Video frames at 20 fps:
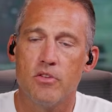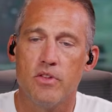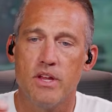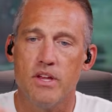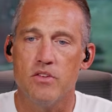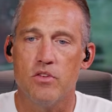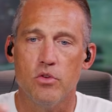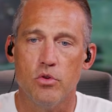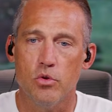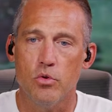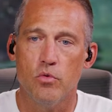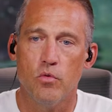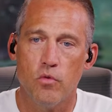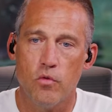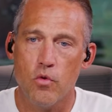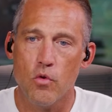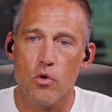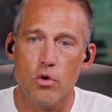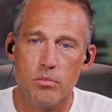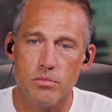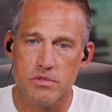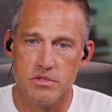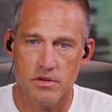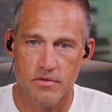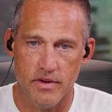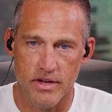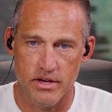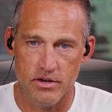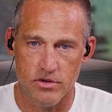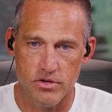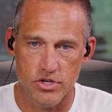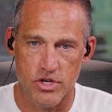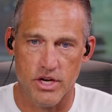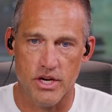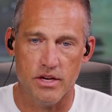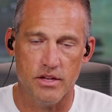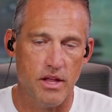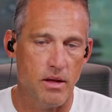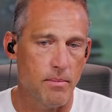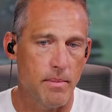these new forms of
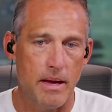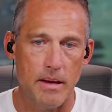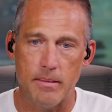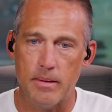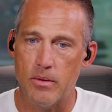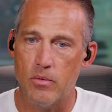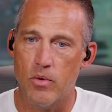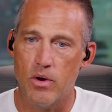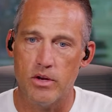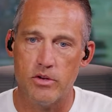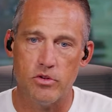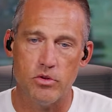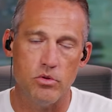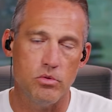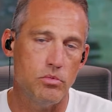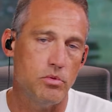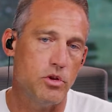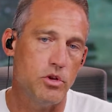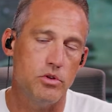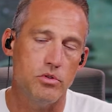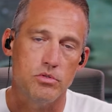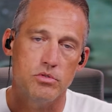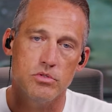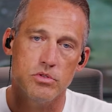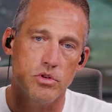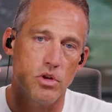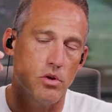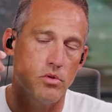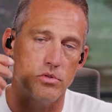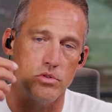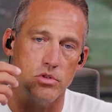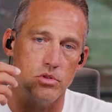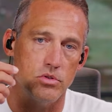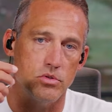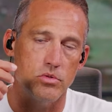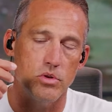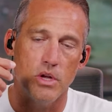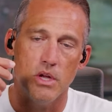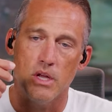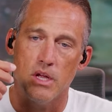energy. They maybe want to use go
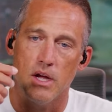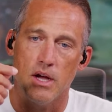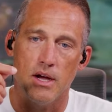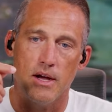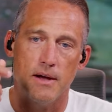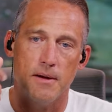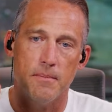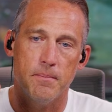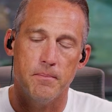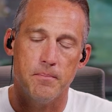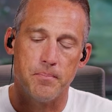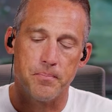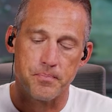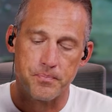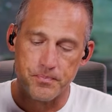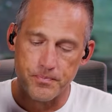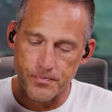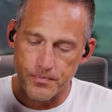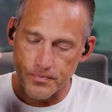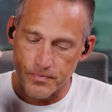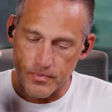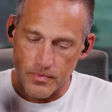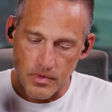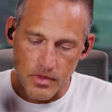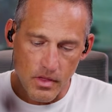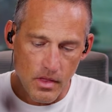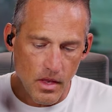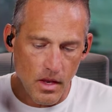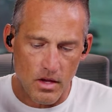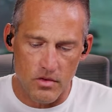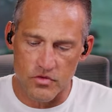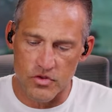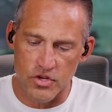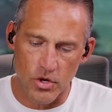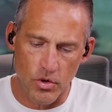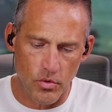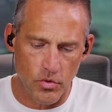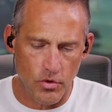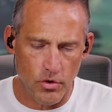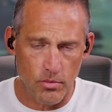to um,
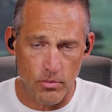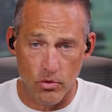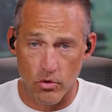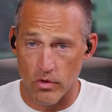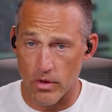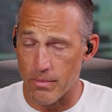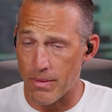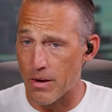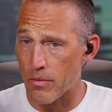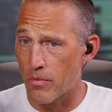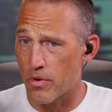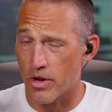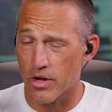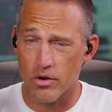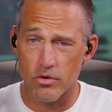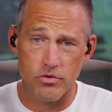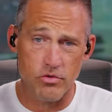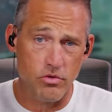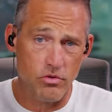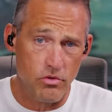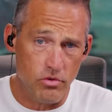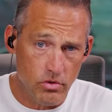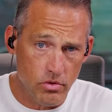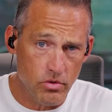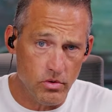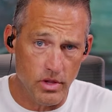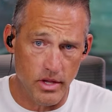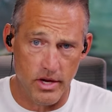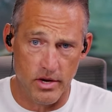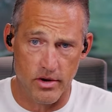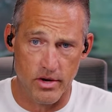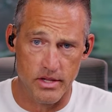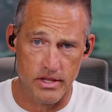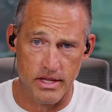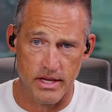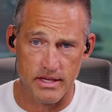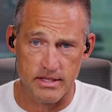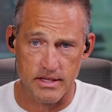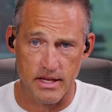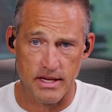geothermal, they might want to go to nuclear and
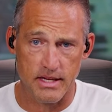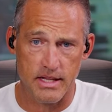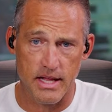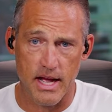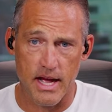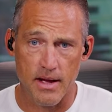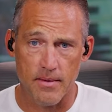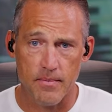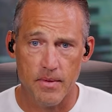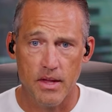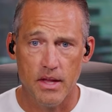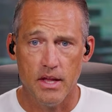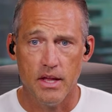things like that.